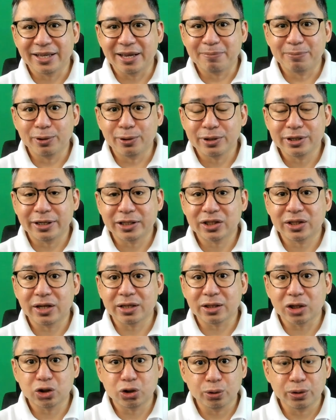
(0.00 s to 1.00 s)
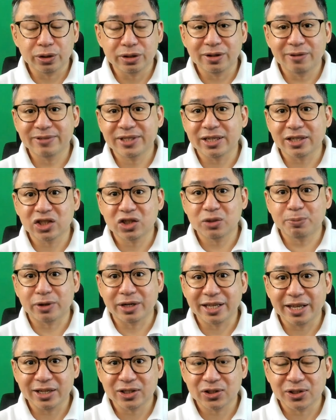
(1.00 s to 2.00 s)
The employer is not assured of such
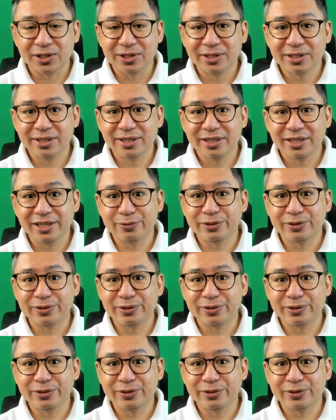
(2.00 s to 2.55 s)
protection